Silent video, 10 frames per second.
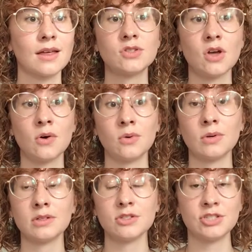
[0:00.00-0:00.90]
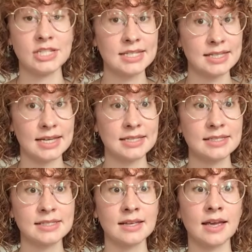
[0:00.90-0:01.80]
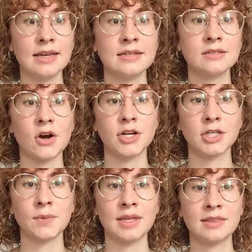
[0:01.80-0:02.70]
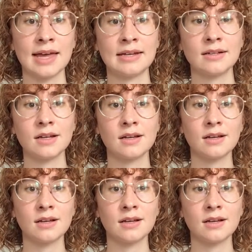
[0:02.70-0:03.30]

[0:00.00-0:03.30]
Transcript: So Jesus is arguing that